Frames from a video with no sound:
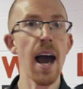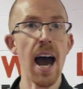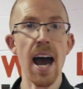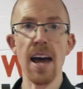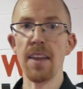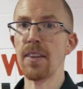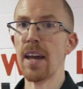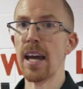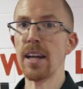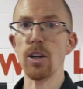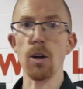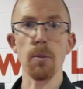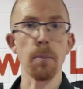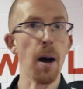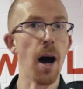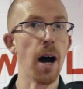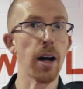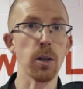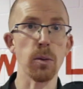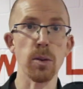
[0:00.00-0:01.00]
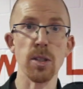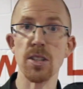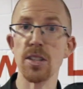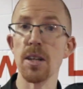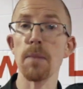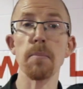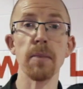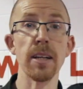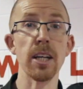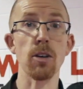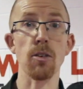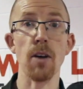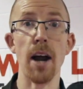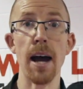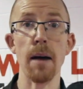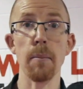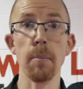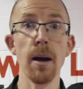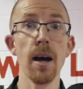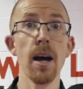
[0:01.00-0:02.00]
And then your partner would simply
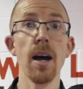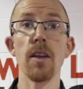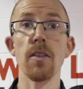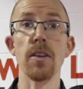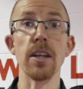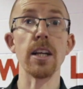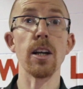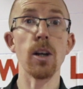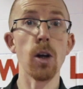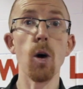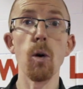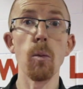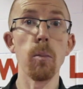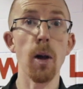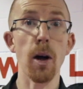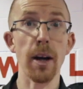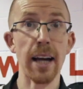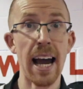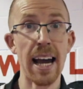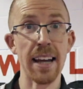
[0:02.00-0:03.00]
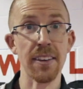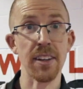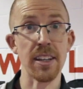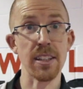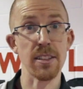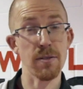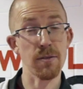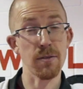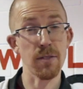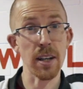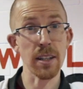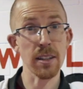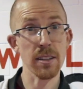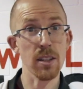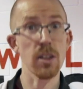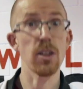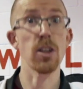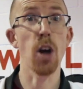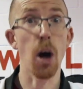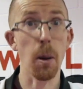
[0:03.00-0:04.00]
grab the low block hand that is in front,
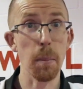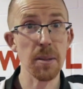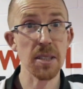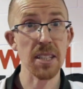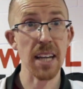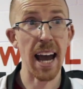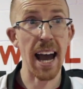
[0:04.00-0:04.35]
the opposite